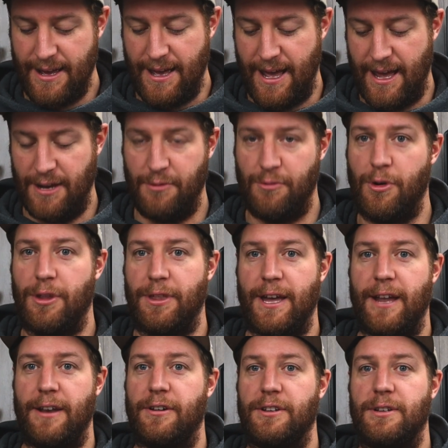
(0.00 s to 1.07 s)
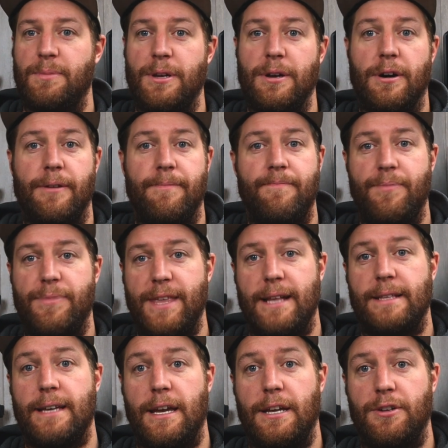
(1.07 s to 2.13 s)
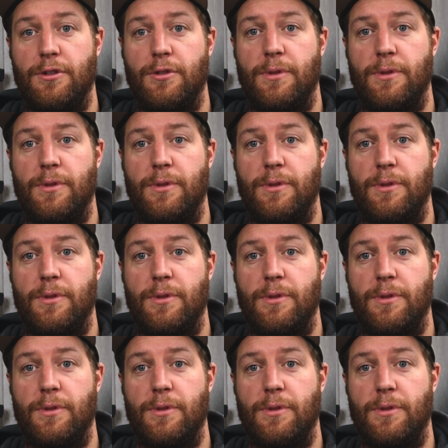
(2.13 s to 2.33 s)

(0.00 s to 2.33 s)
and you want that not to be on, that's how you do